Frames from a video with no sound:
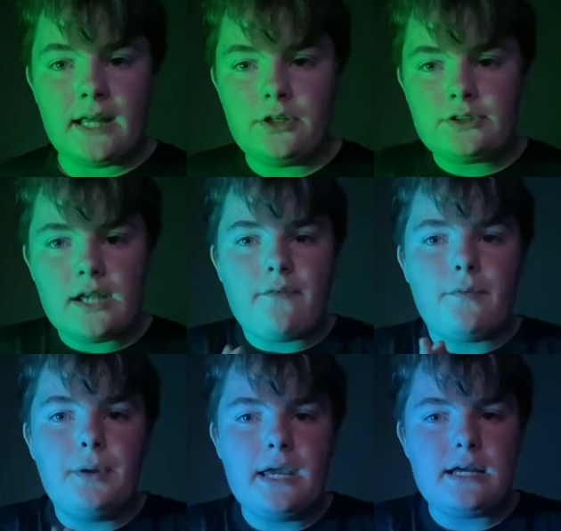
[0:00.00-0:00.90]
that used to have a
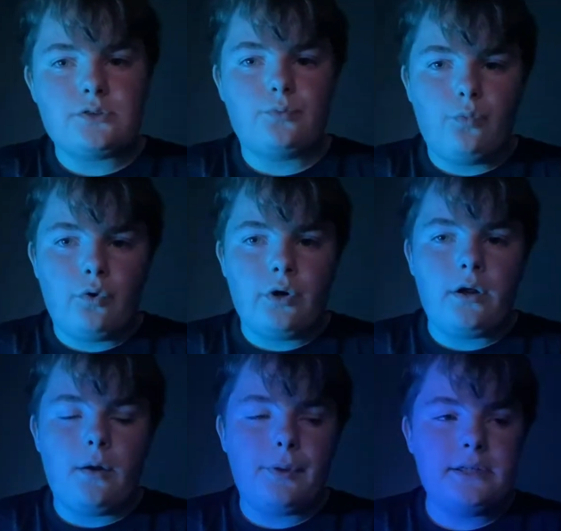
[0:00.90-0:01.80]

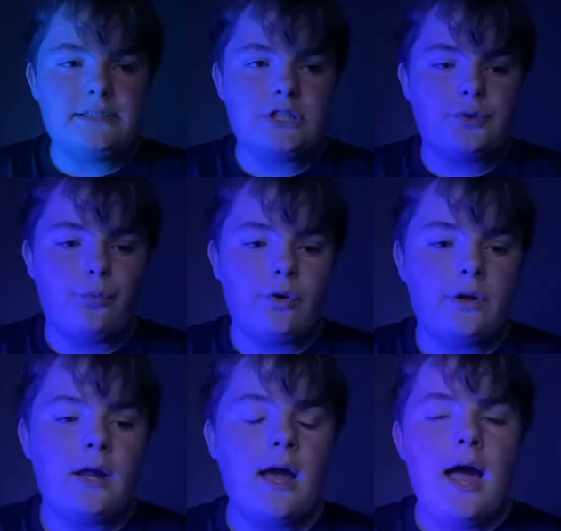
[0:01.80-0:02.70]
PS1, a PlayStation
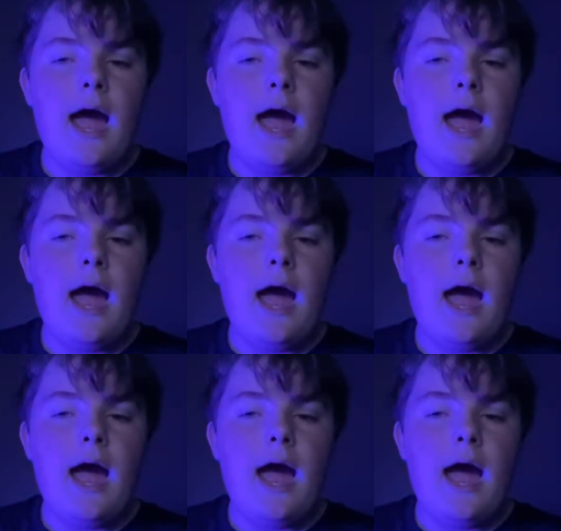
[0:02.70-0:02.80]
1,